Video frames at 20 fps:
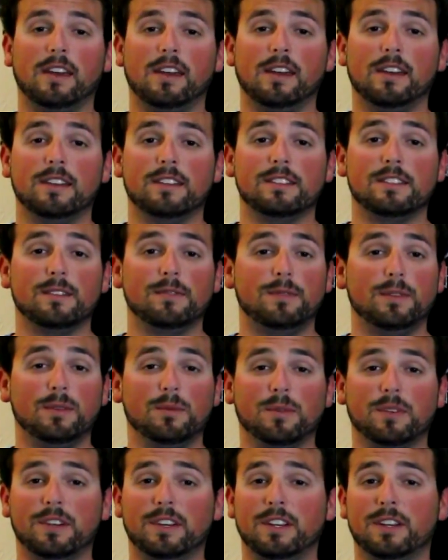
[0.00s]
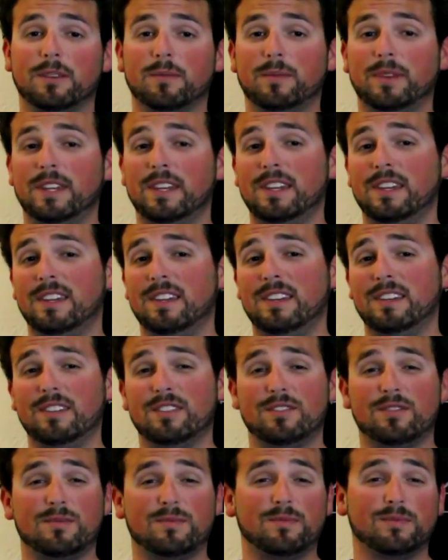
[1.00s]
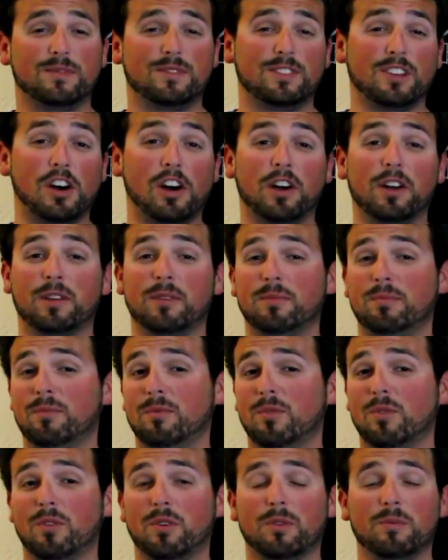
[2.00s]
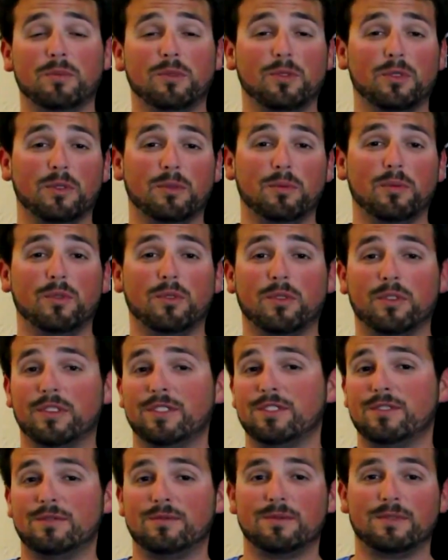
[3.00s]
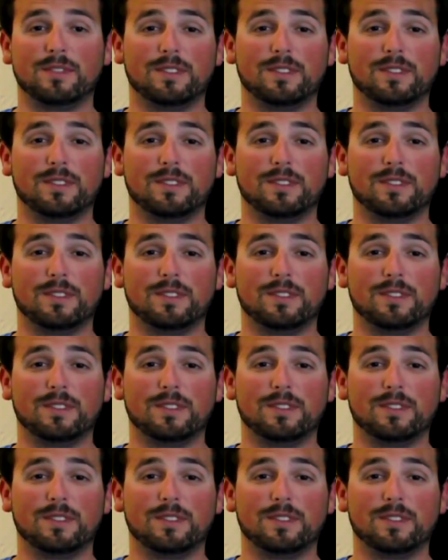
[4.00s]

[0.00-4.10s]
And if you want to hear me talk more and more and more and